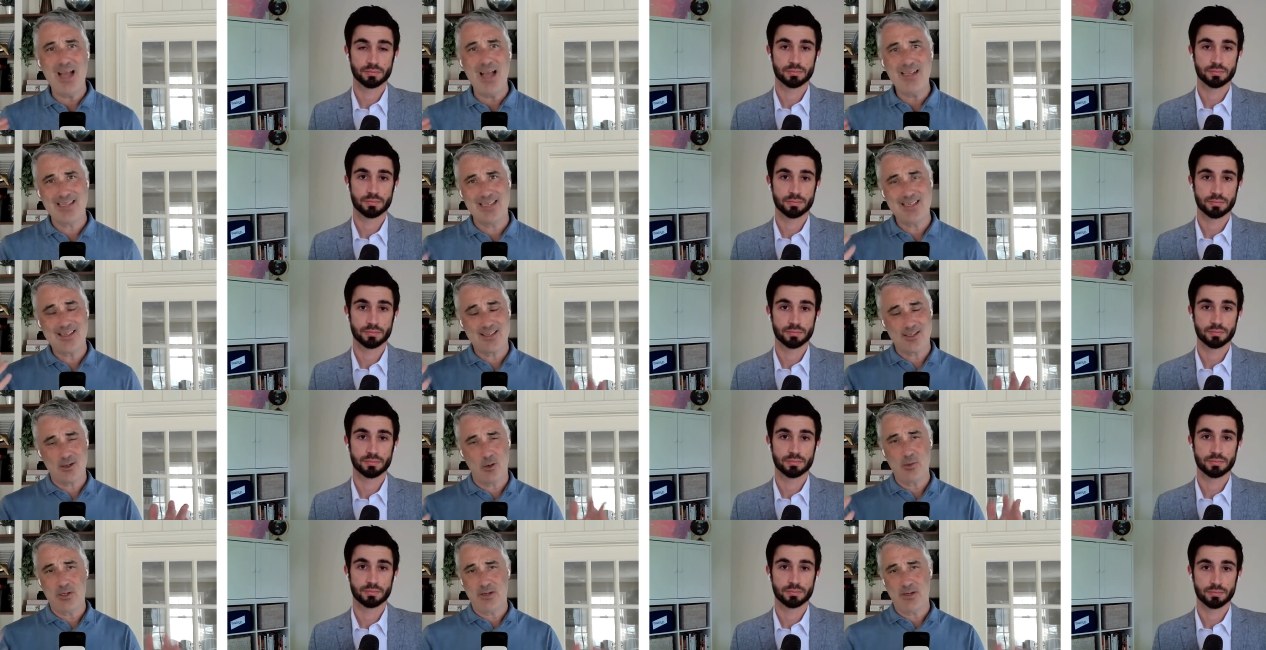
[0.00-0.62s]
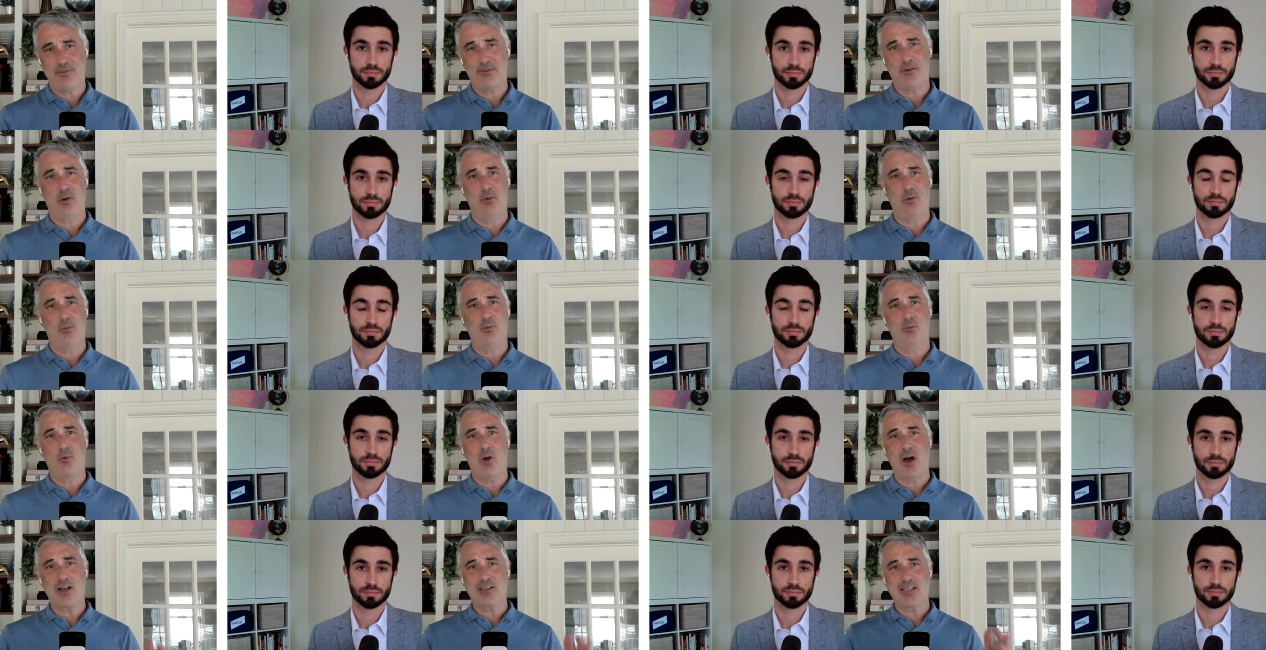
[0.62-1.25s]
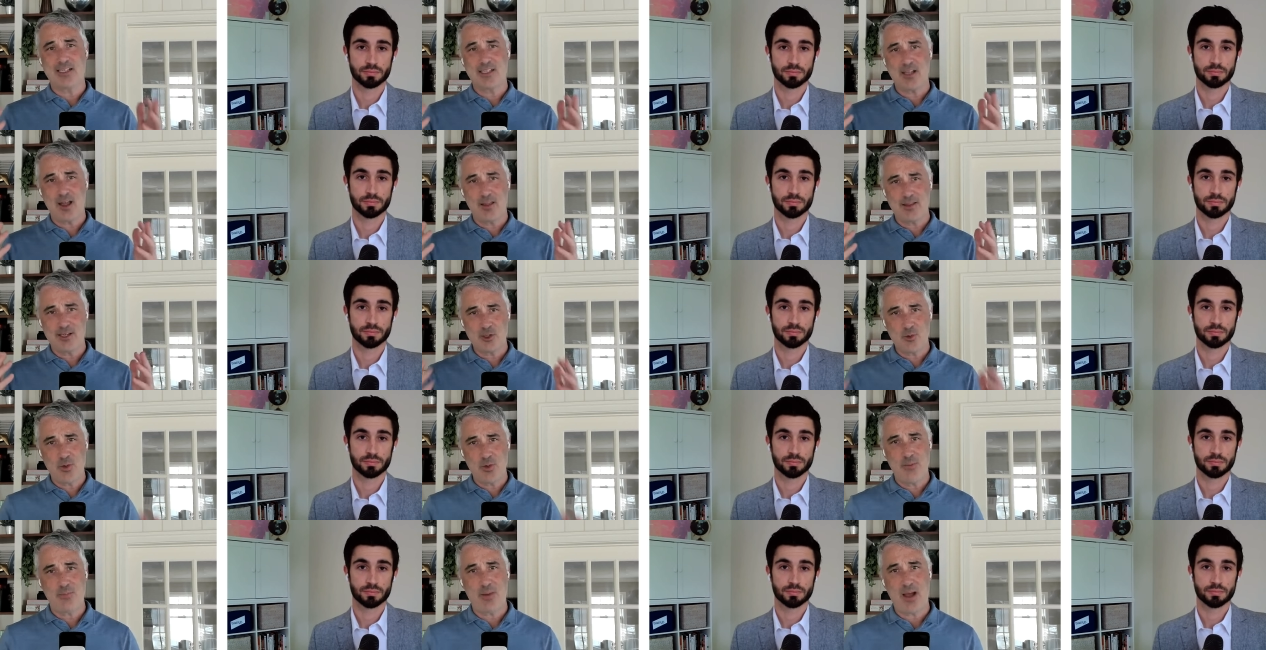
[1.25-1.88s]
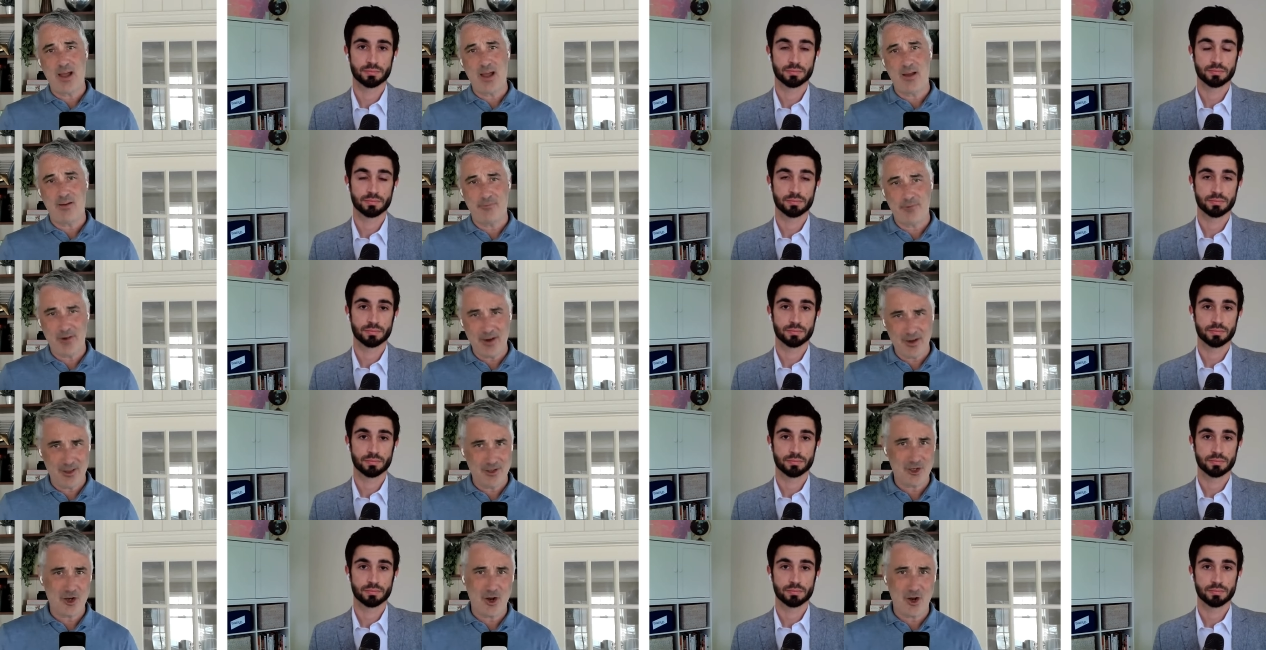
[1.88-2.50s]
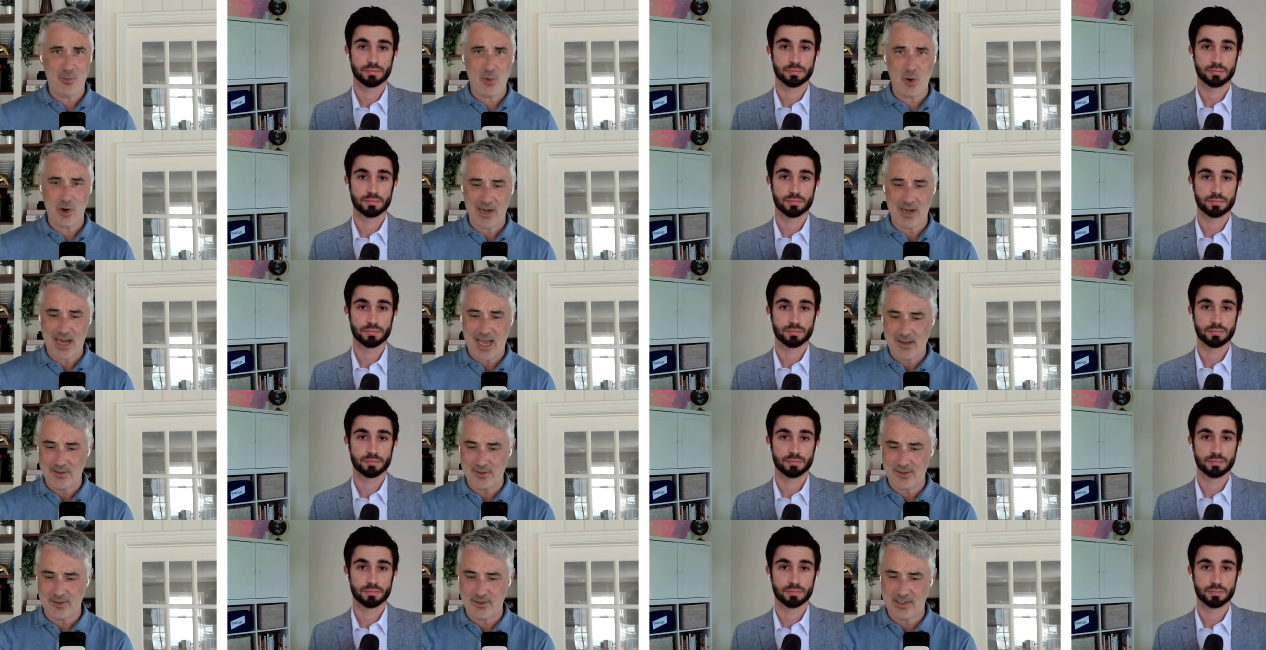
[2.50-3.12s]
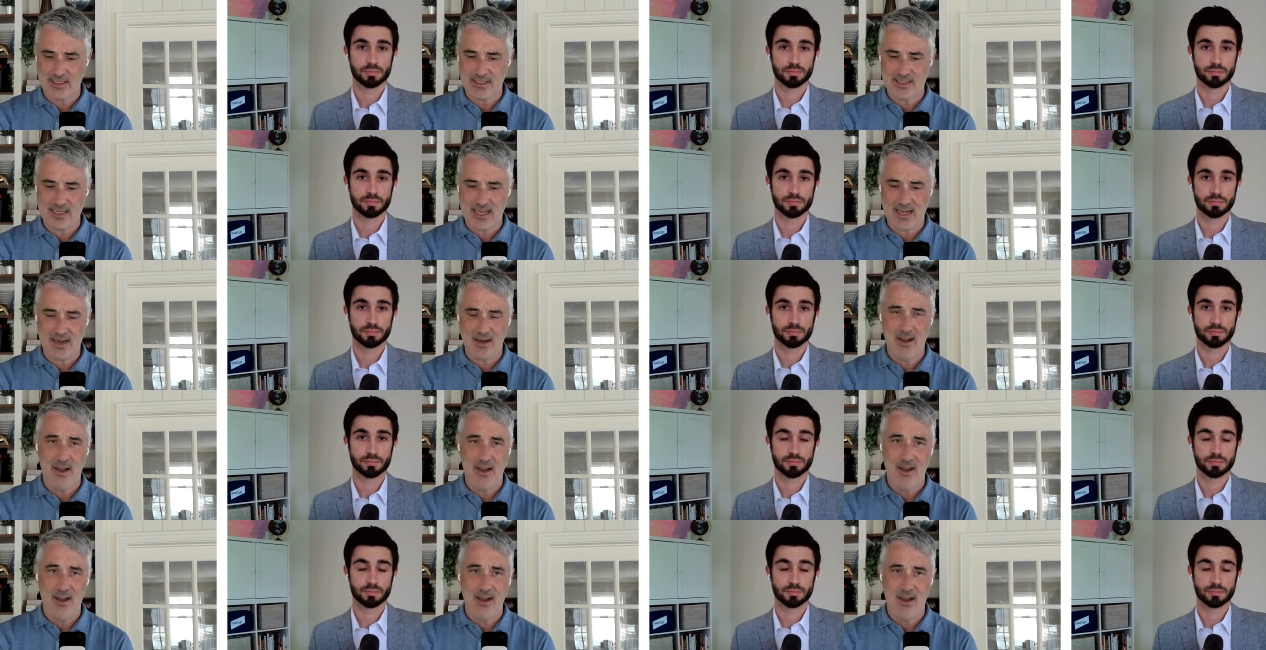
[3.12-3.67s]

Speaker 1: is this so difficult ross i saw this tweet by a friend of the show morgan Housel's he said